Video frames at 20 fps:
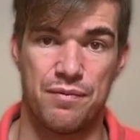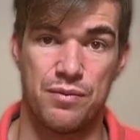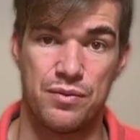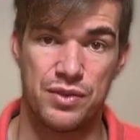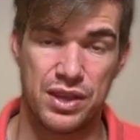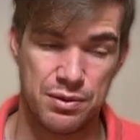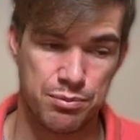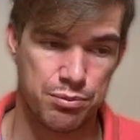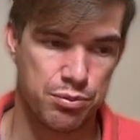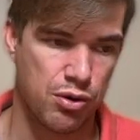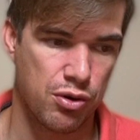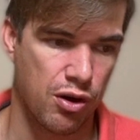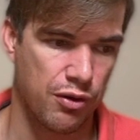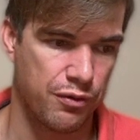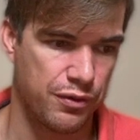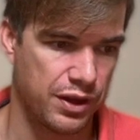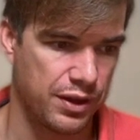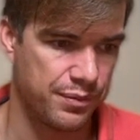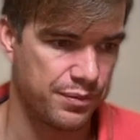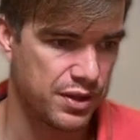in
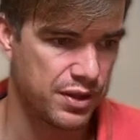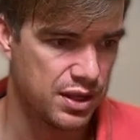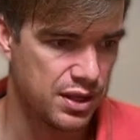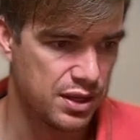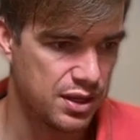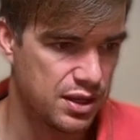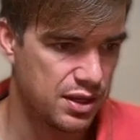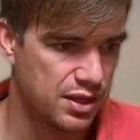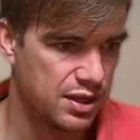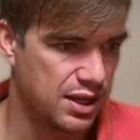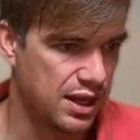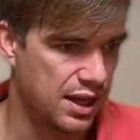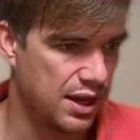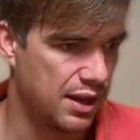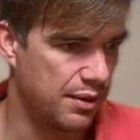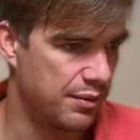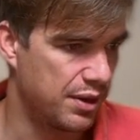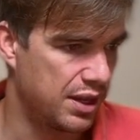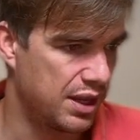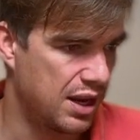profit.
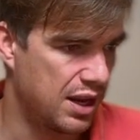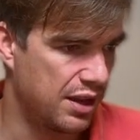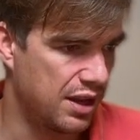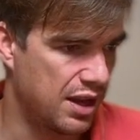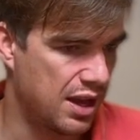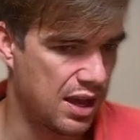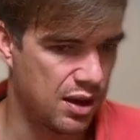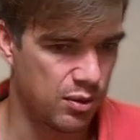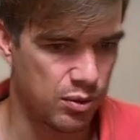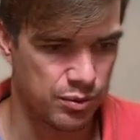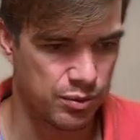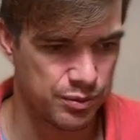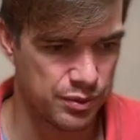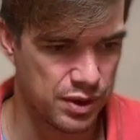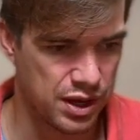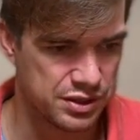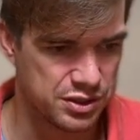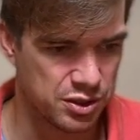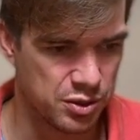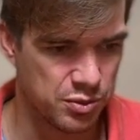And
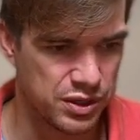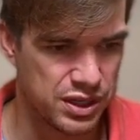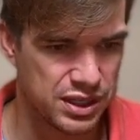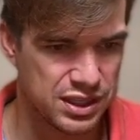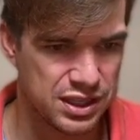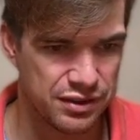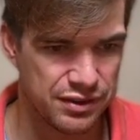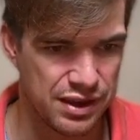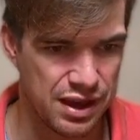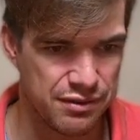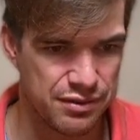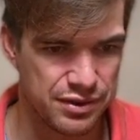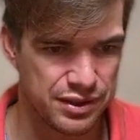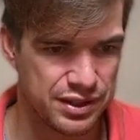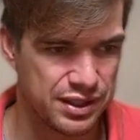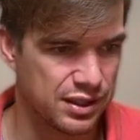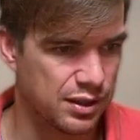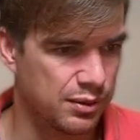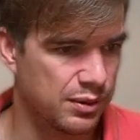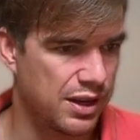I don't want to give
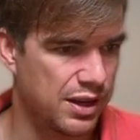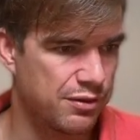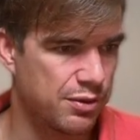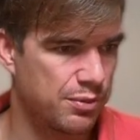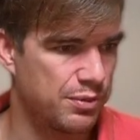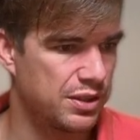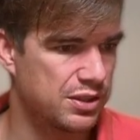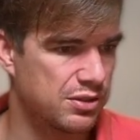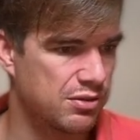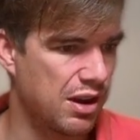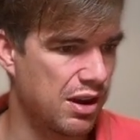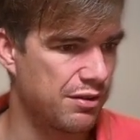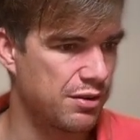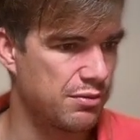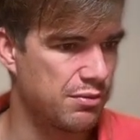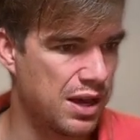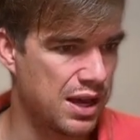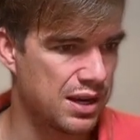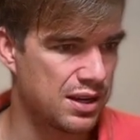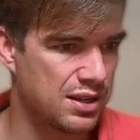everything away from the Scrappy
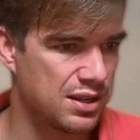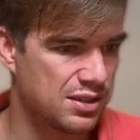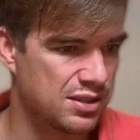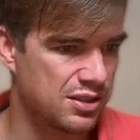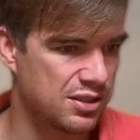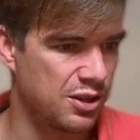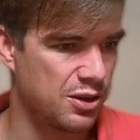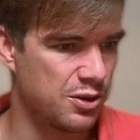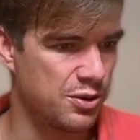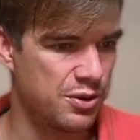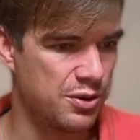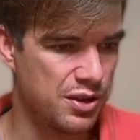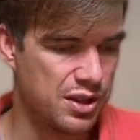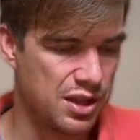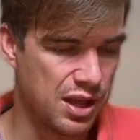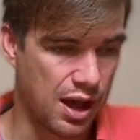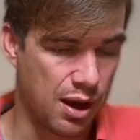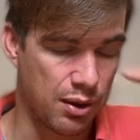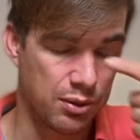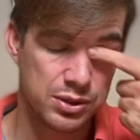Madness, so
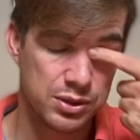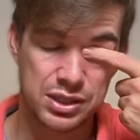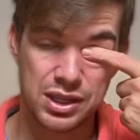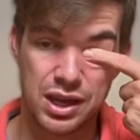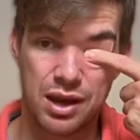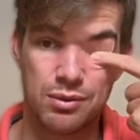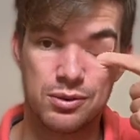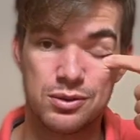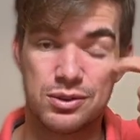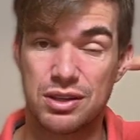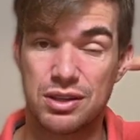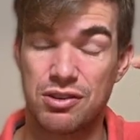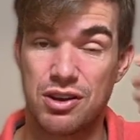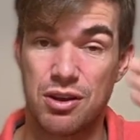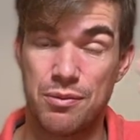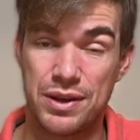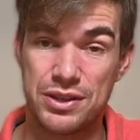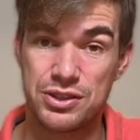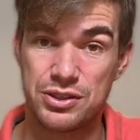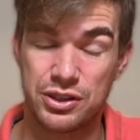I would
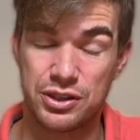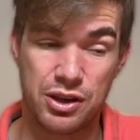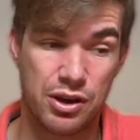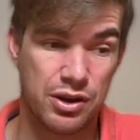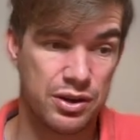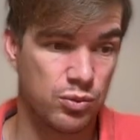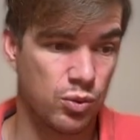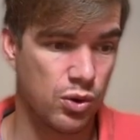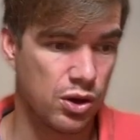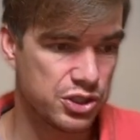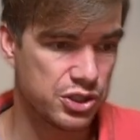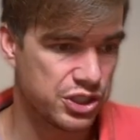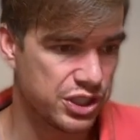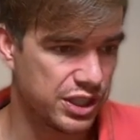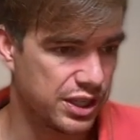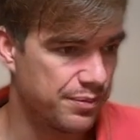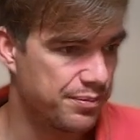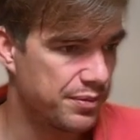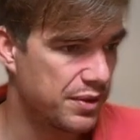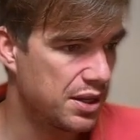recommend you go and watch
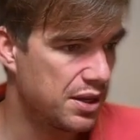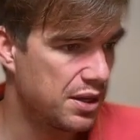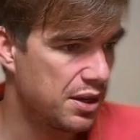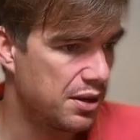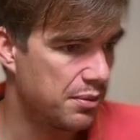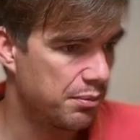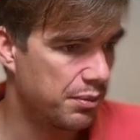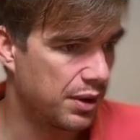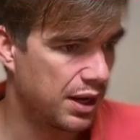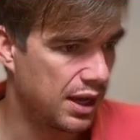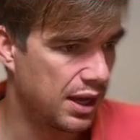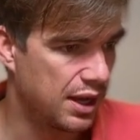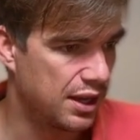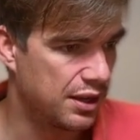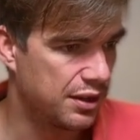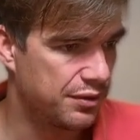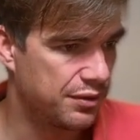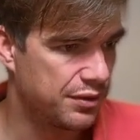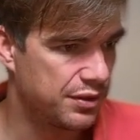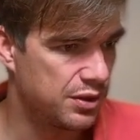it. But
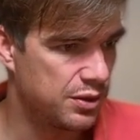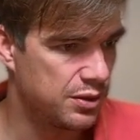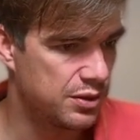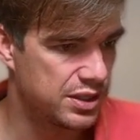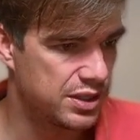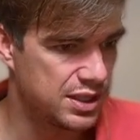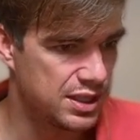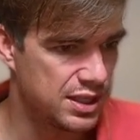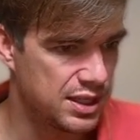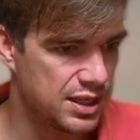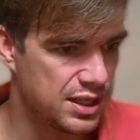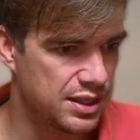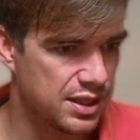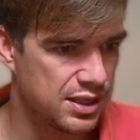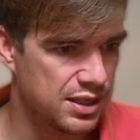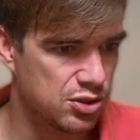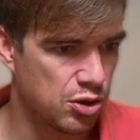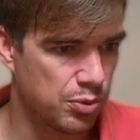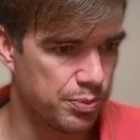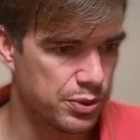if you see
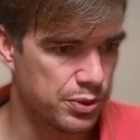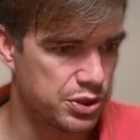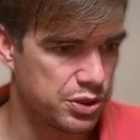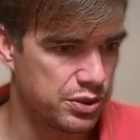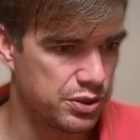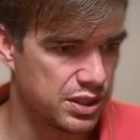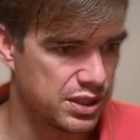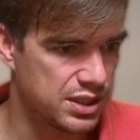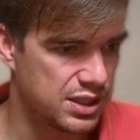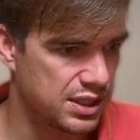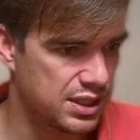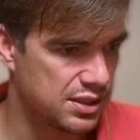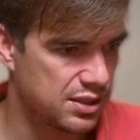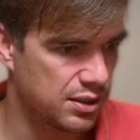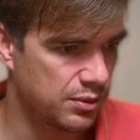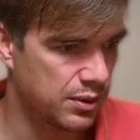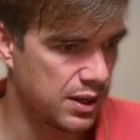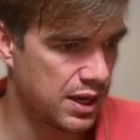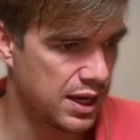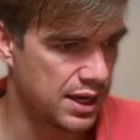there's opportunities
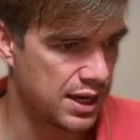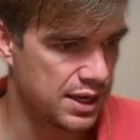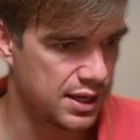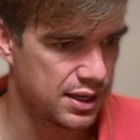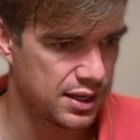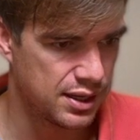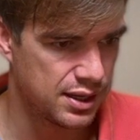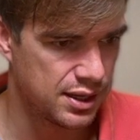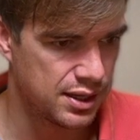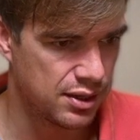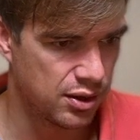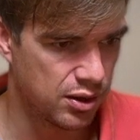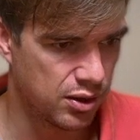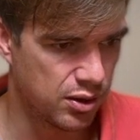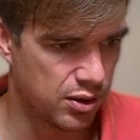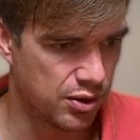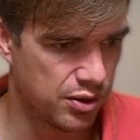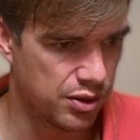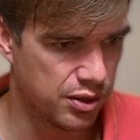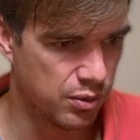
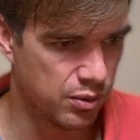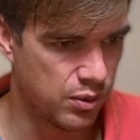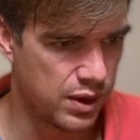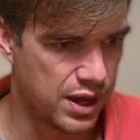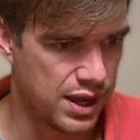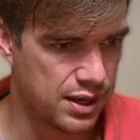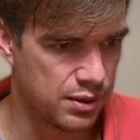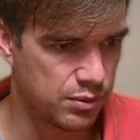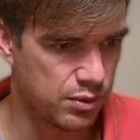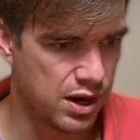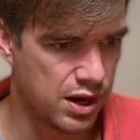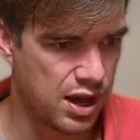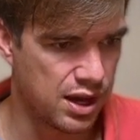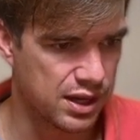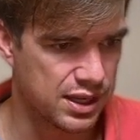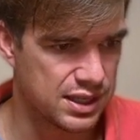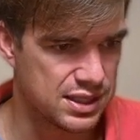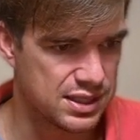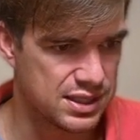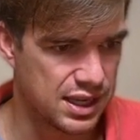on the way where I
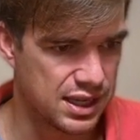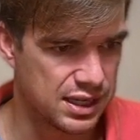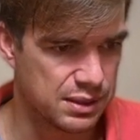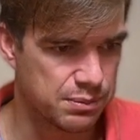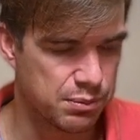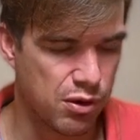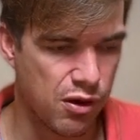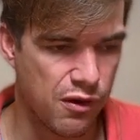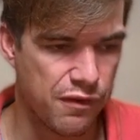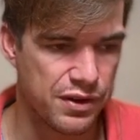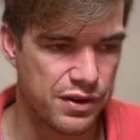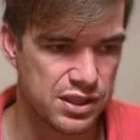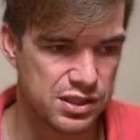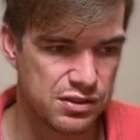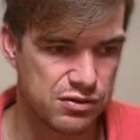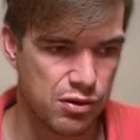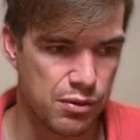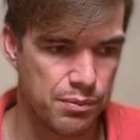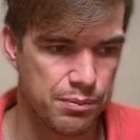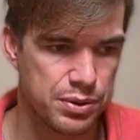can take profits
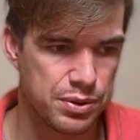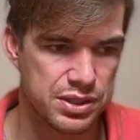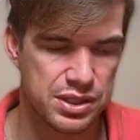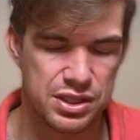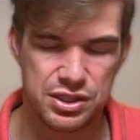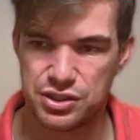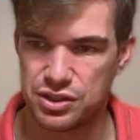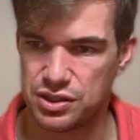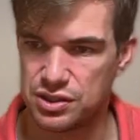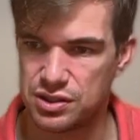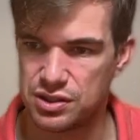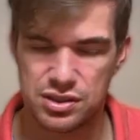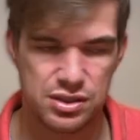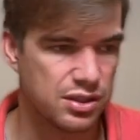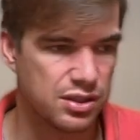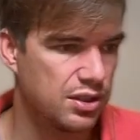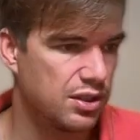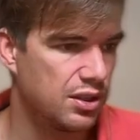from positions,